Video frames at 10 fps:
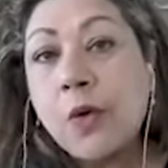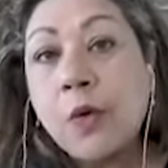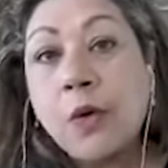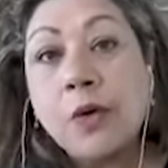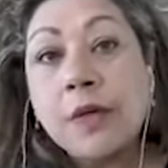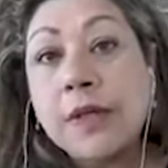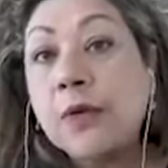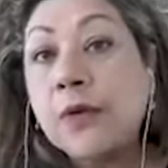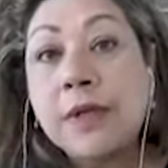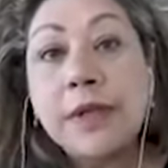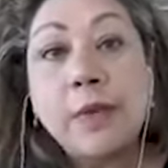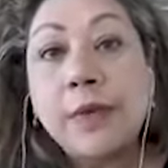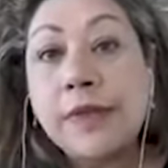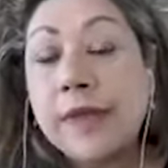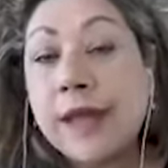or literally
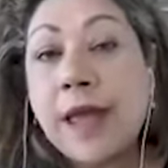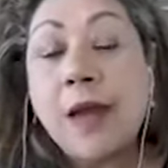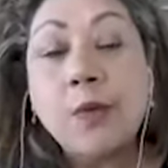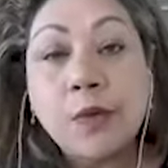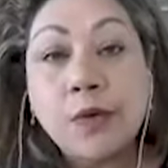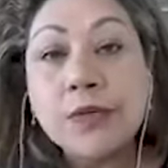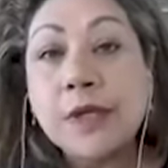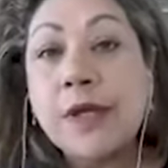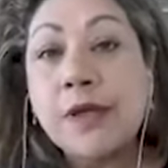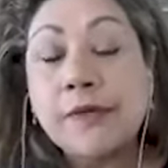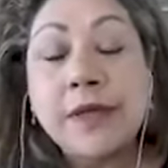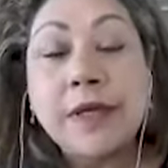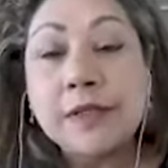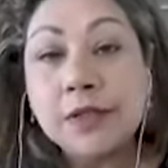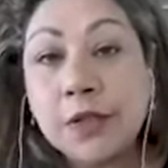within hours of an
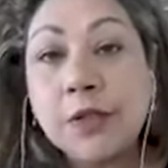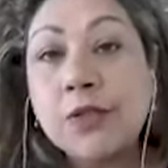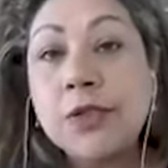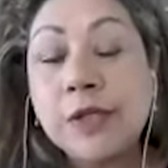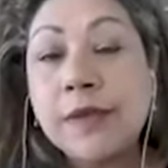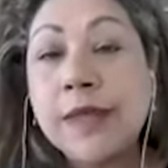execution.